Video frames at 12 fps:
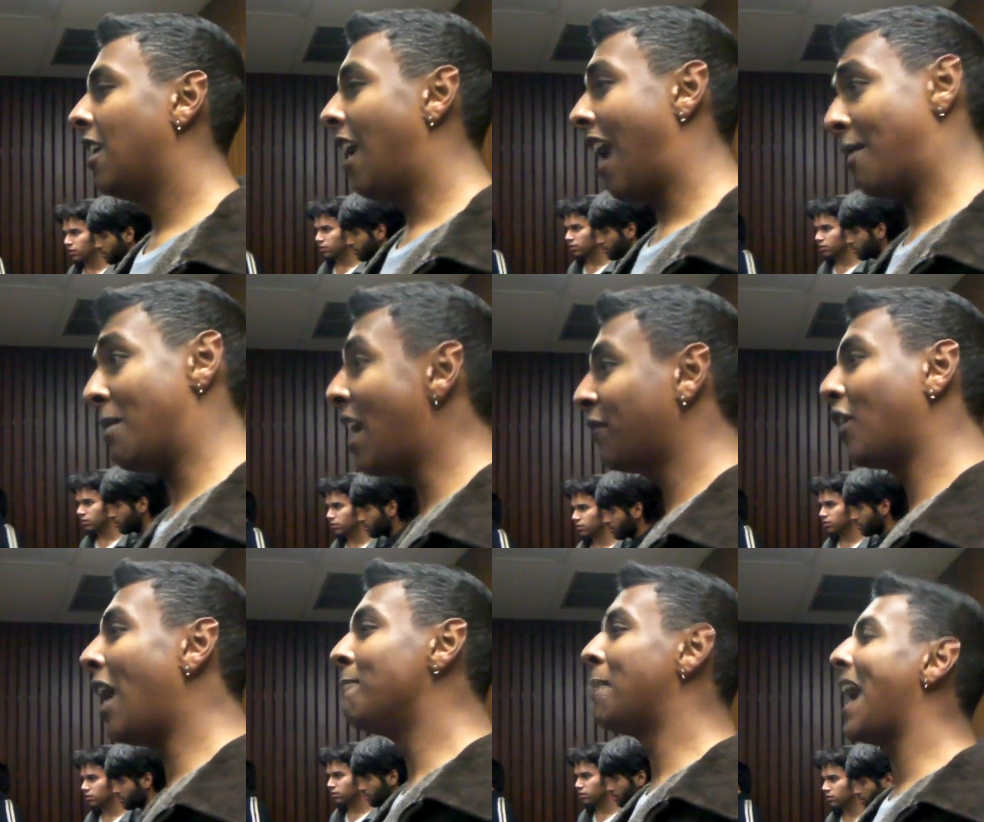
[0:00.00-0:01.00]
Speaker 1: I'm not
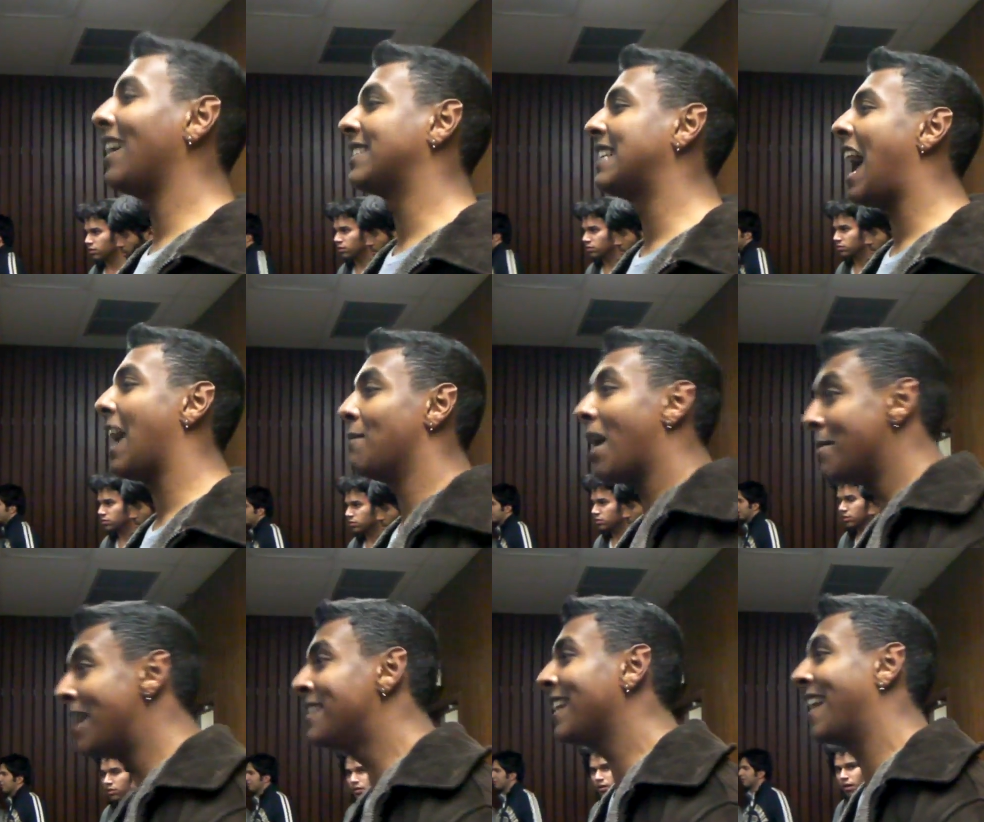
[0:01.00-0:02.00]
from Palestine, I'm
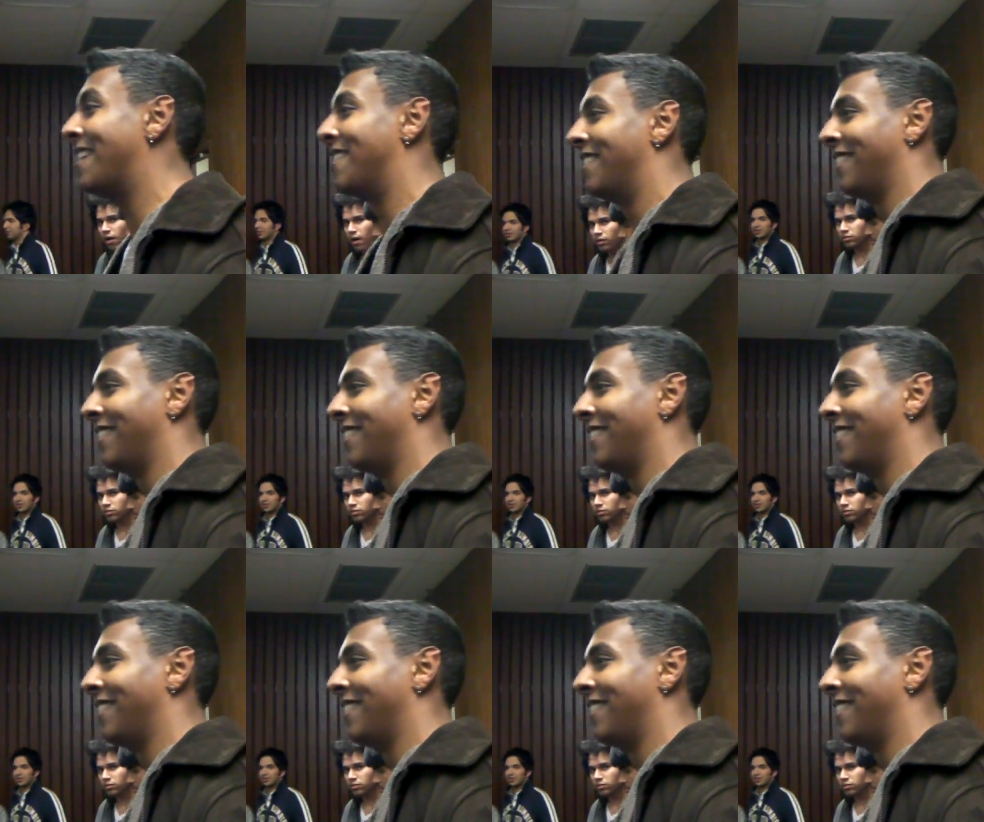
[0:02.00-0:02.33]
Indian.